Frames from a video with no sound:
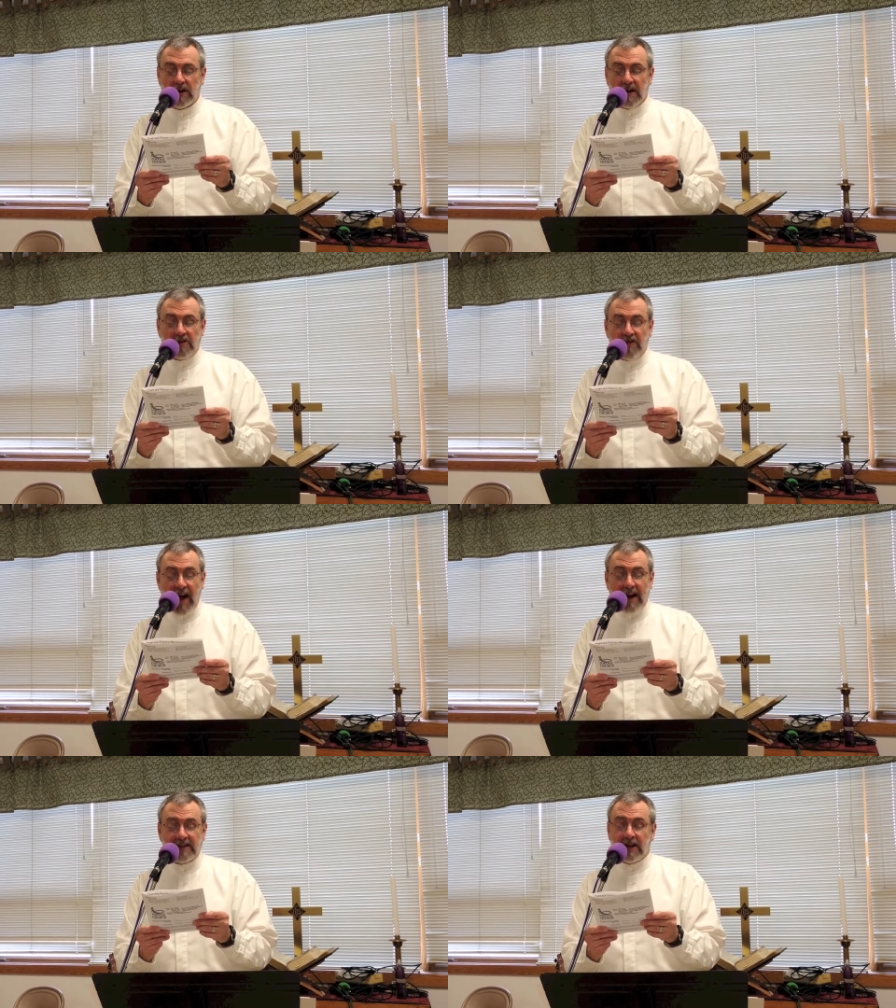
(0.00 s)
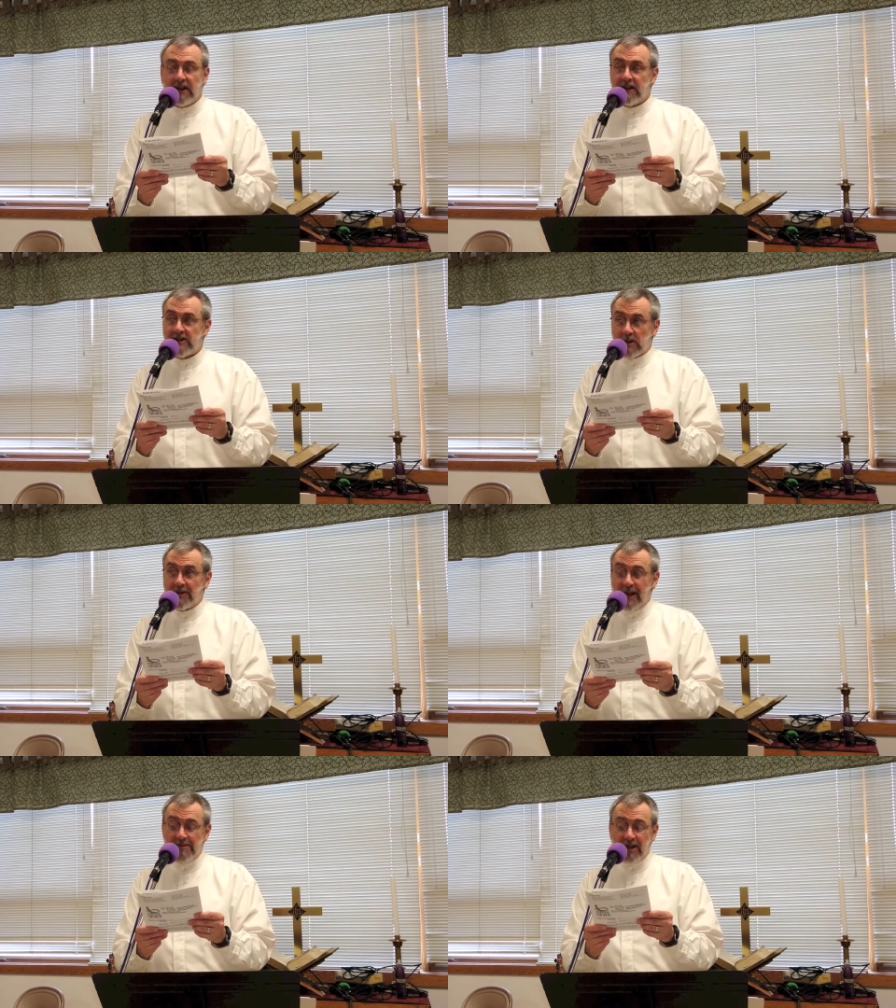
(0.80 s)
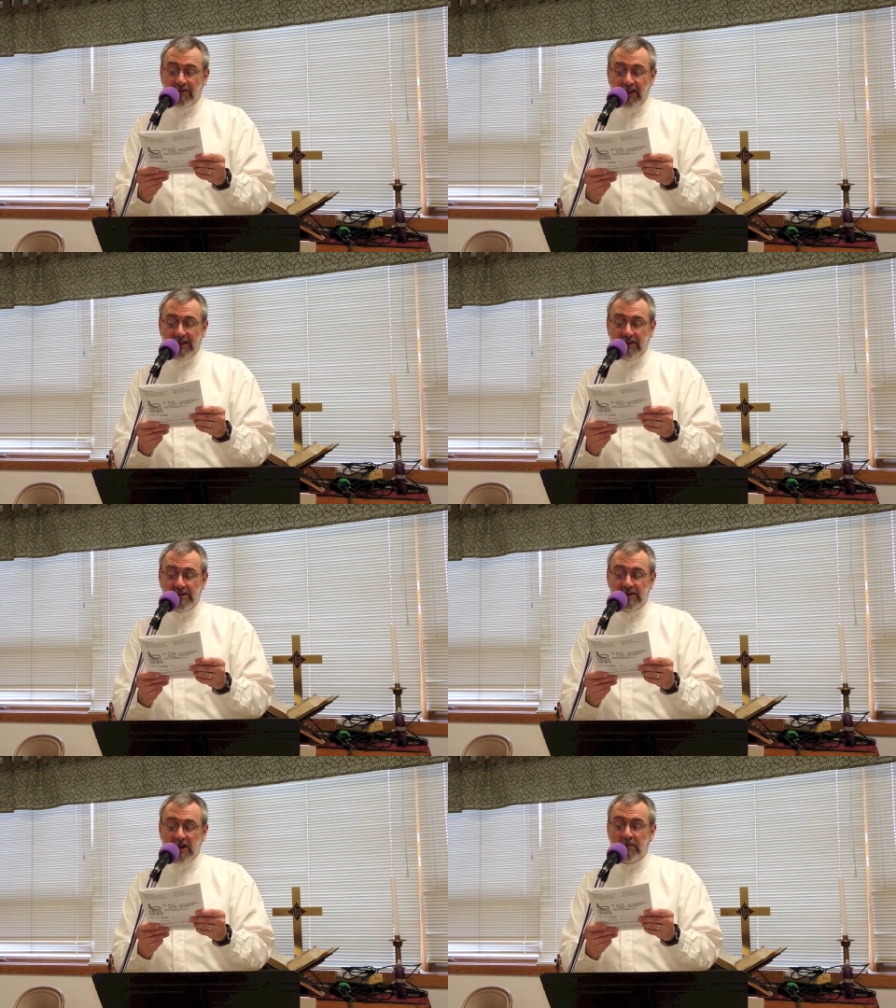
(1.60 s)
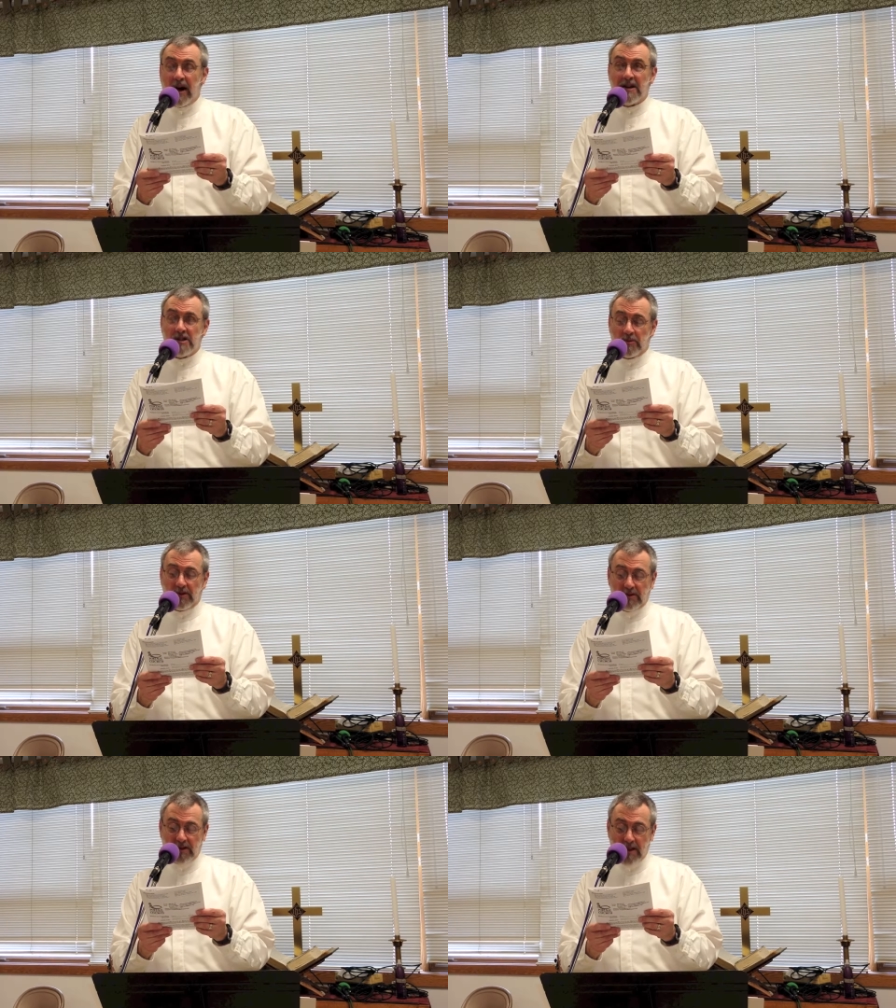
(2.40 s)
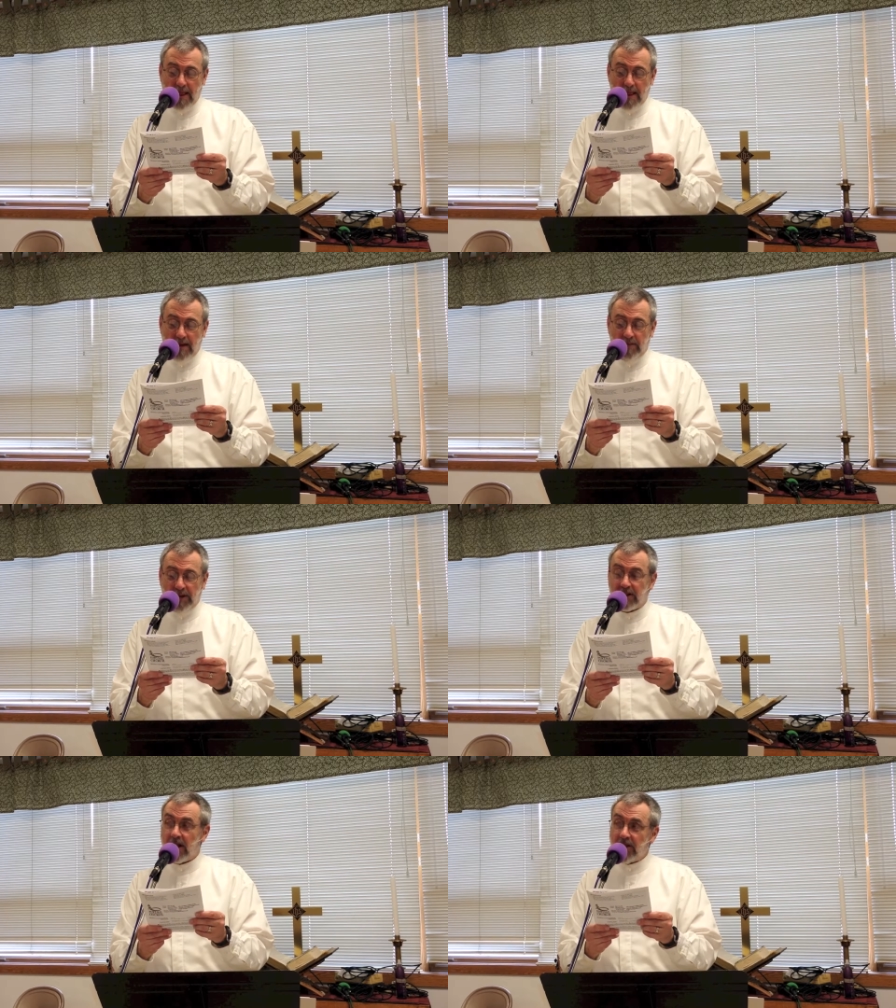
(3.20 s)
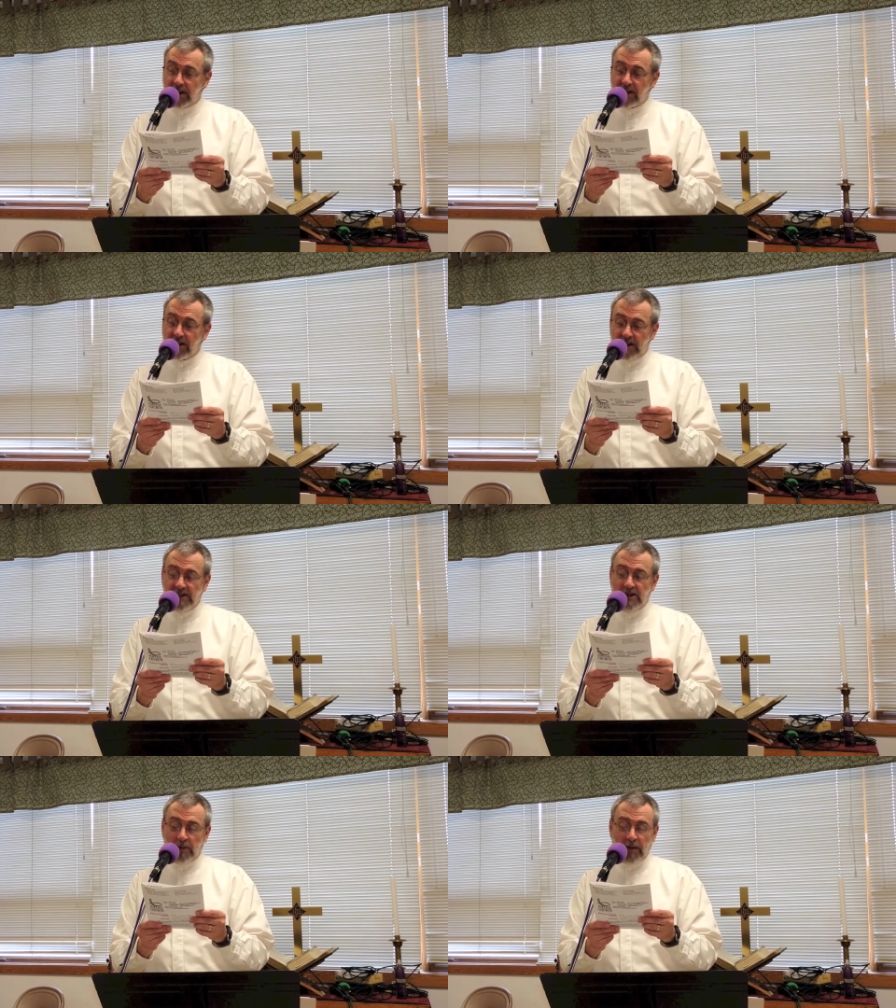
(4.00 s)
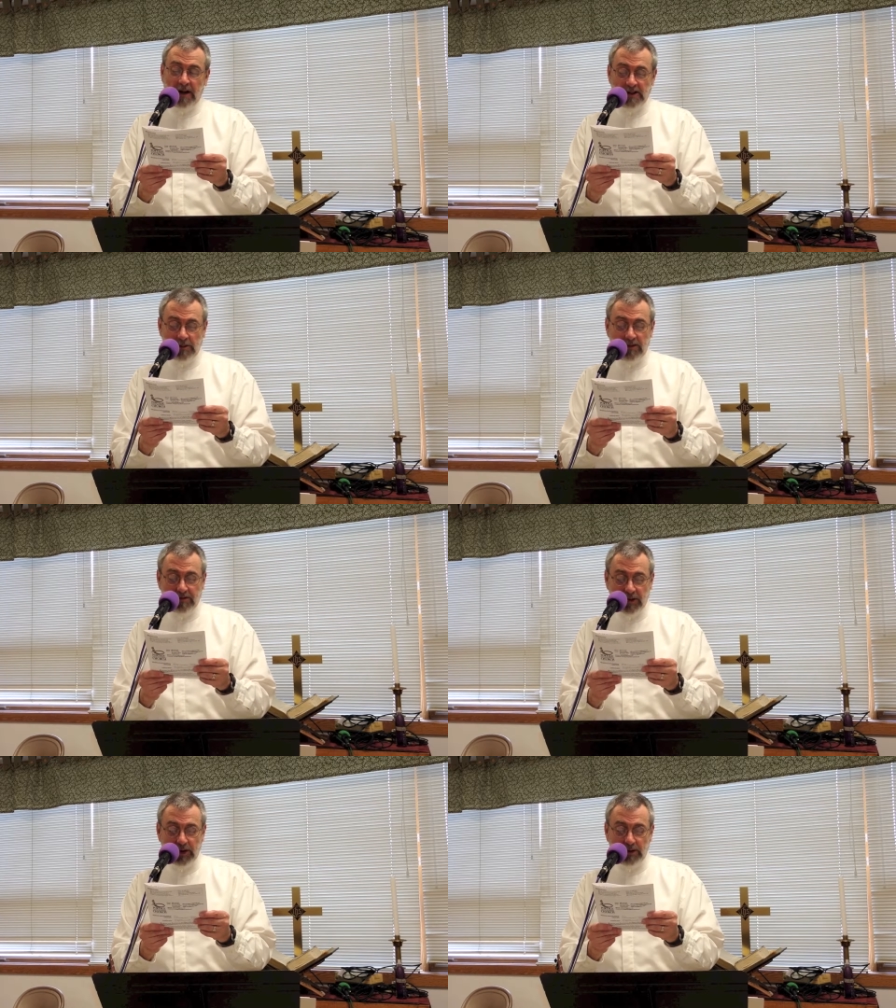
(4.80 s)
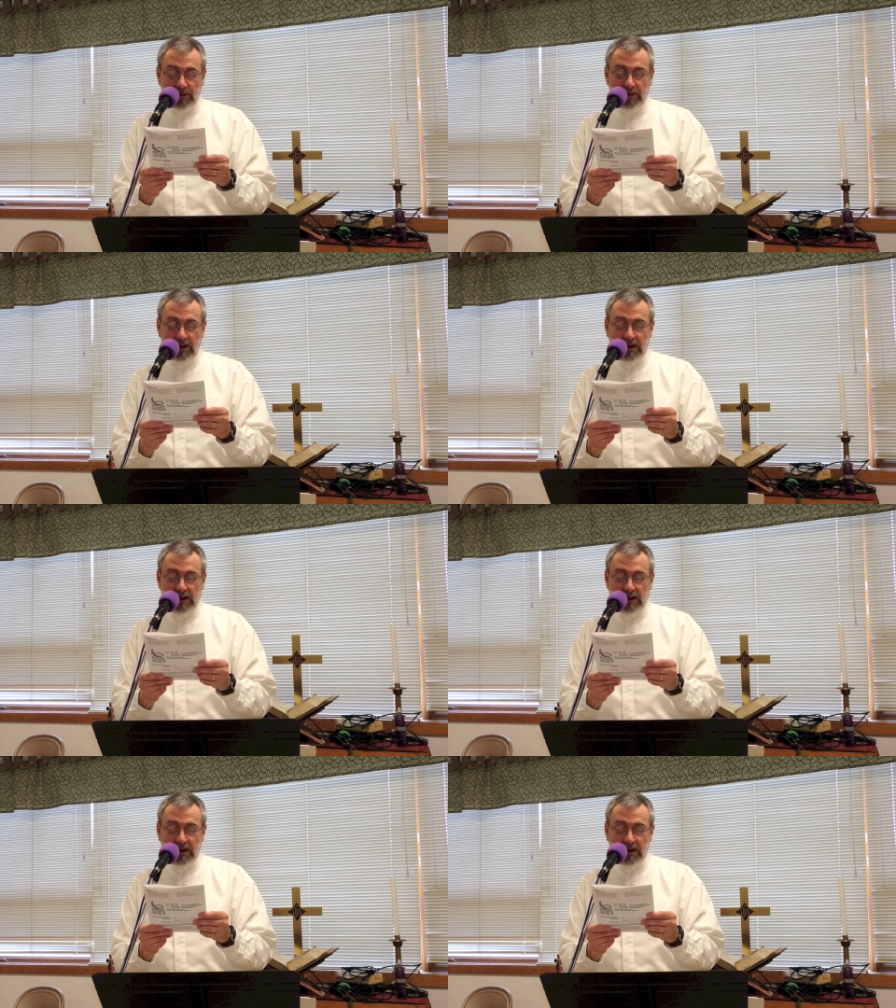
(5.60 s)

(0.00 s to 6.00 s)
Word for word: In fact, sometimes it feels impossible but nothing is impossible for you.